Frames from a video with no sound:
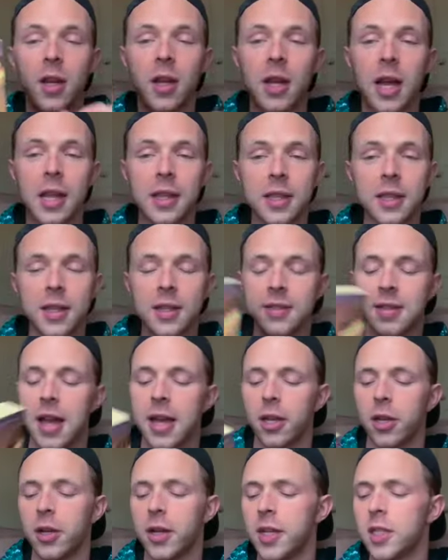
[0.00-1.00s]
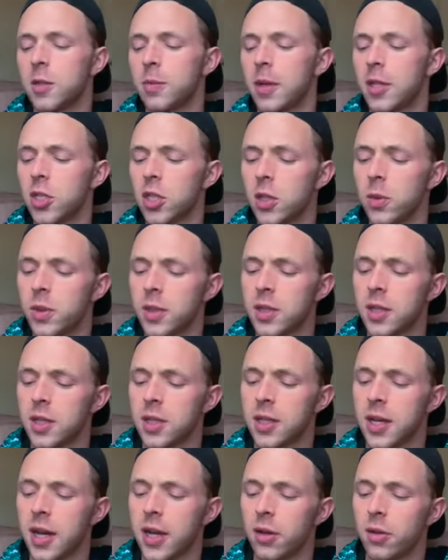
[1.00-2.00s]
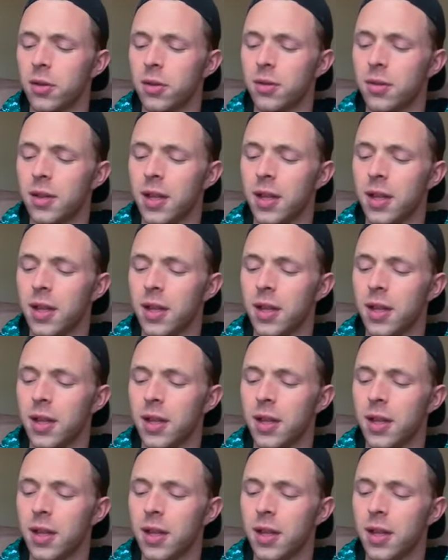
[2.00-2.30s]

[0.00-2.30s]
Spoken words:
I think that's accurate, especially with the title